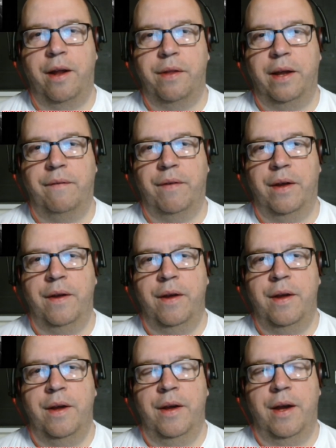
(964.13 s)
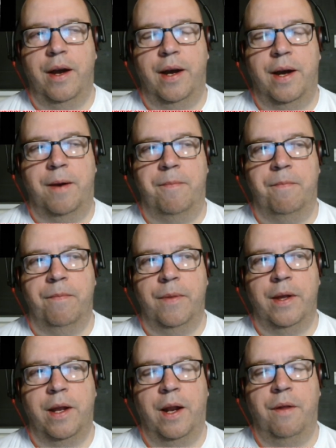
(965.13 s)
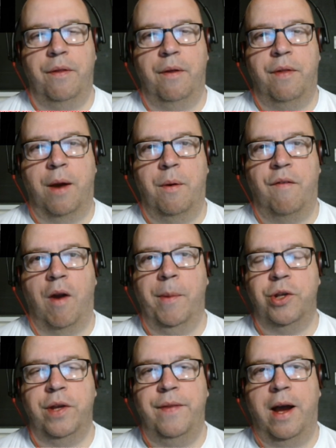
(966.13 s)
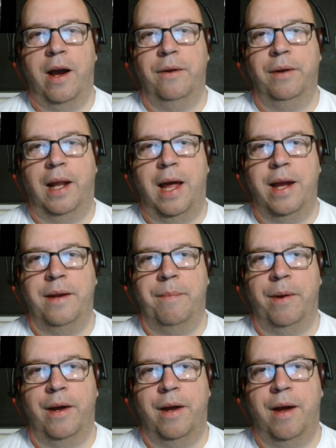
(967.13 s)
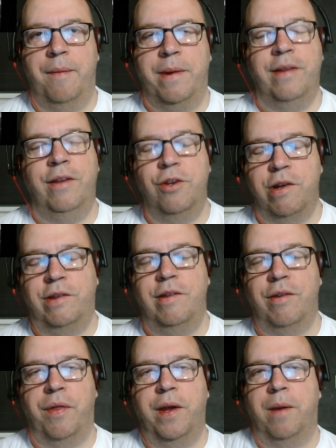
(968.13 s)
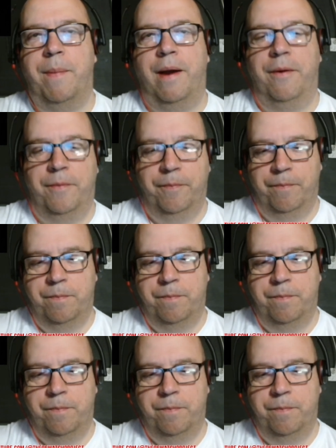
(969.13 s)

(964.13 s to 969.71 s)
I think that, you know, they were very much in their own lane. But it's interesting to think about.